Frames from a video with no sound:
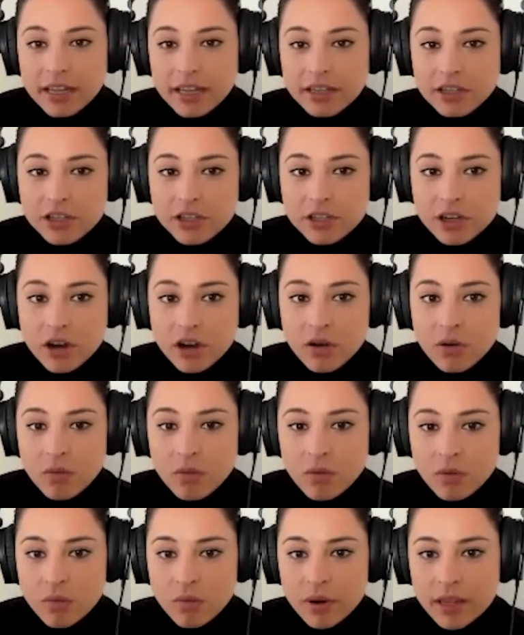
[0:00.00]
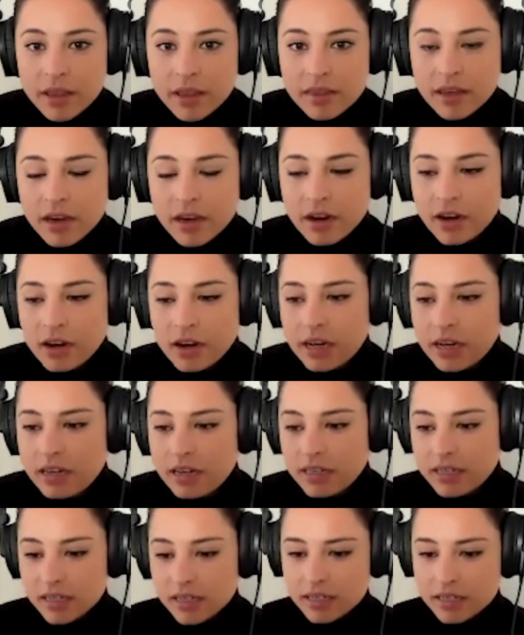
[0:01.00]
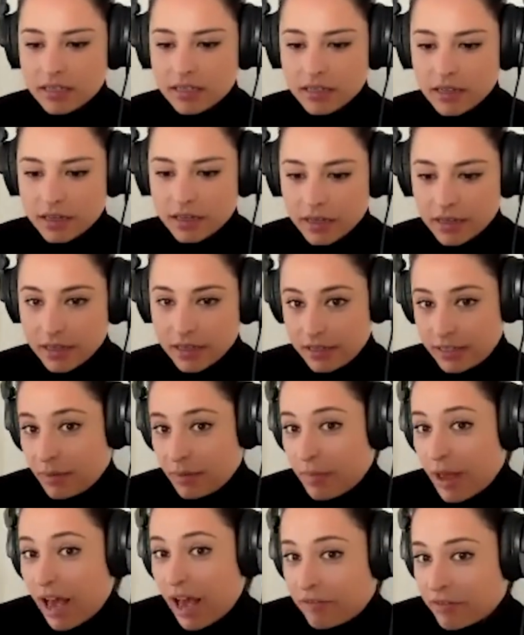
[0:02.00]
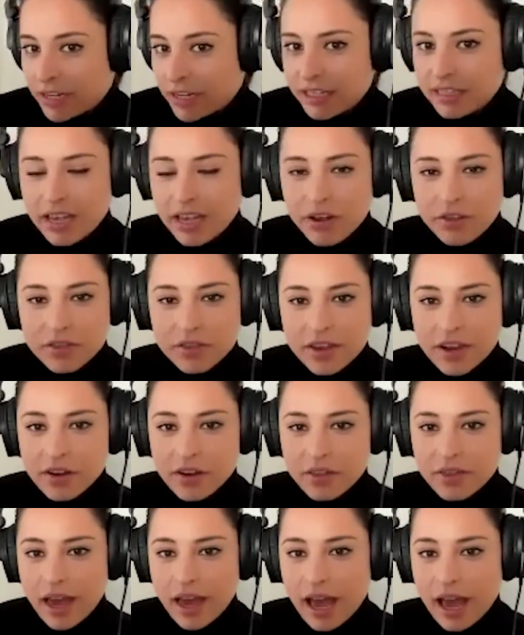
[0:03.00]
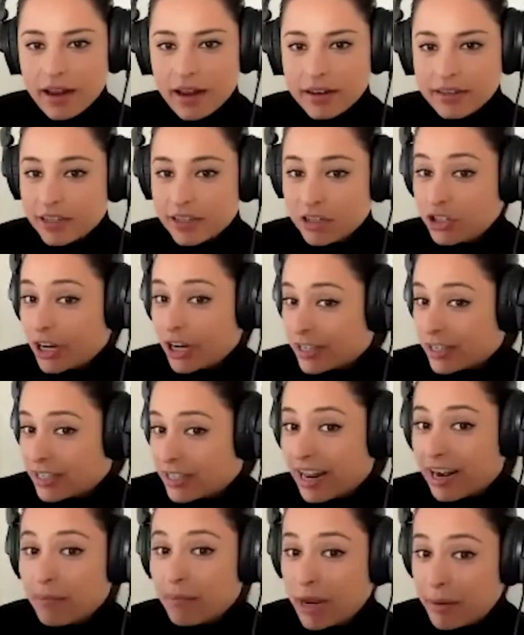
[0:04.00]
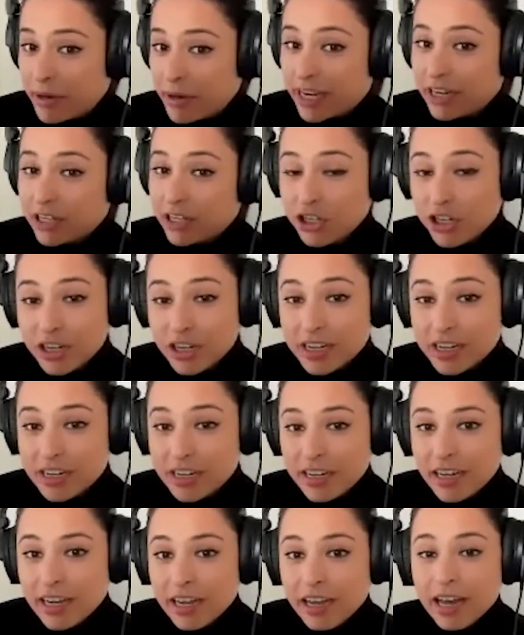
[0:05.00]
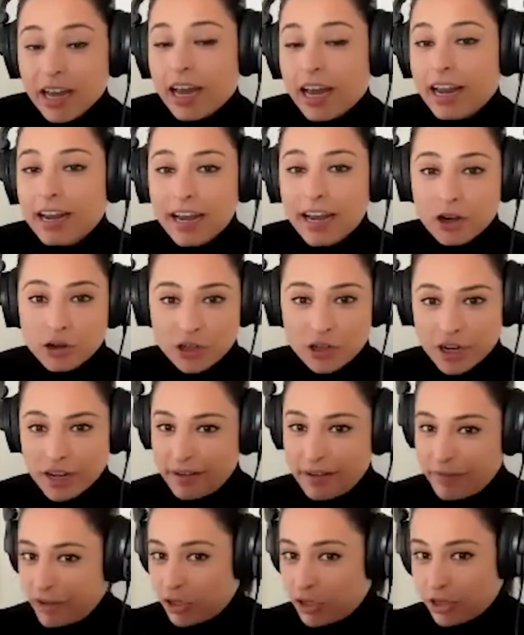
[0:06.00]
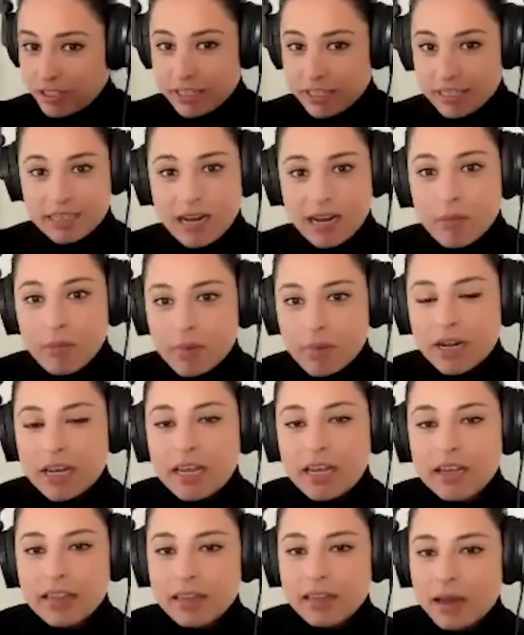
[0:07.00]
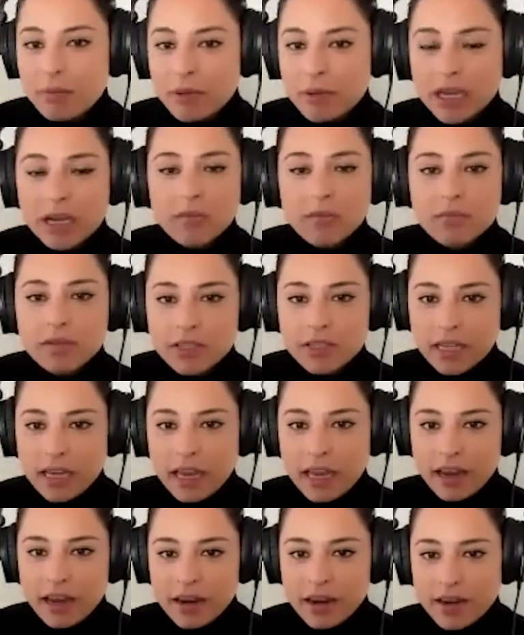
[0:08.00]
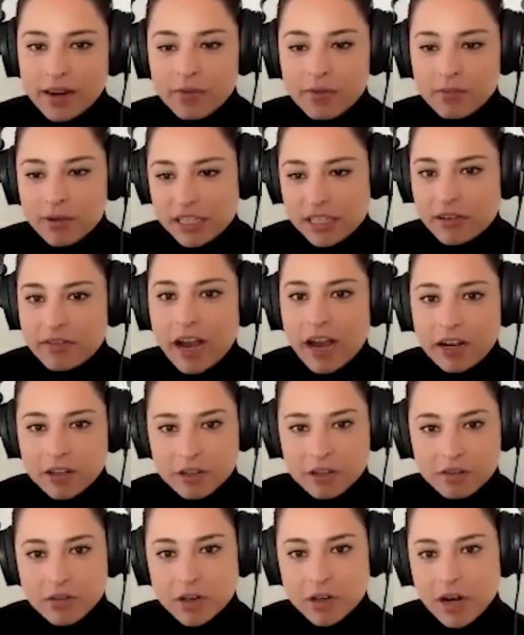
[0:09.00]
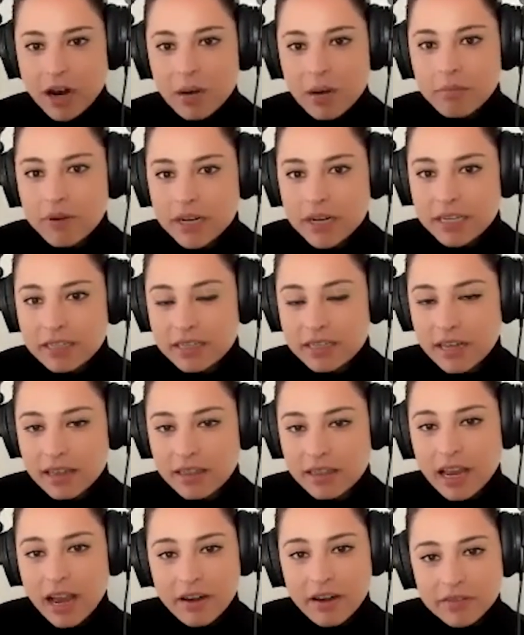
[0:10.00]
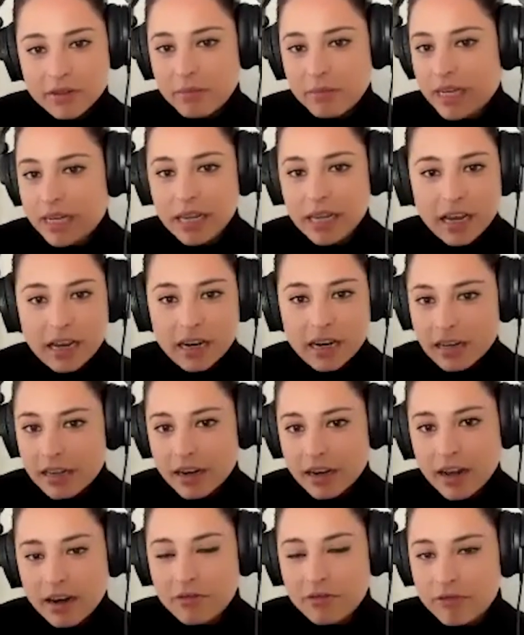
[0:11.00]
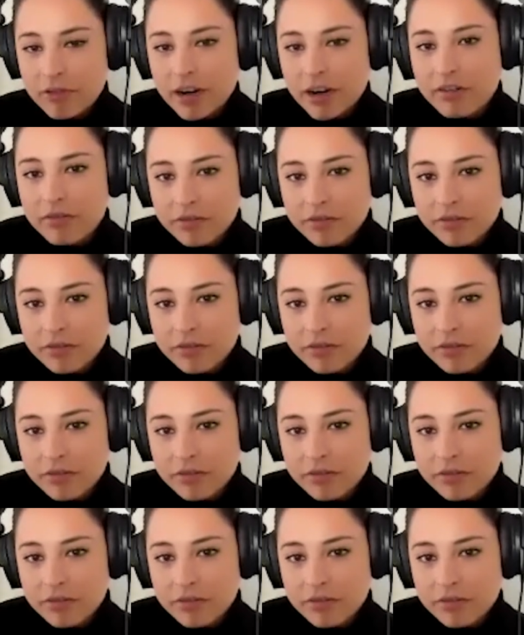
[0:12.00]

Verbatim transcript: and yep. so when there is some evidence out there that suggests that maybe i shouldn't and now should i even trust this company that becomes a risk factor for companies that they have to mitigate and get out of front of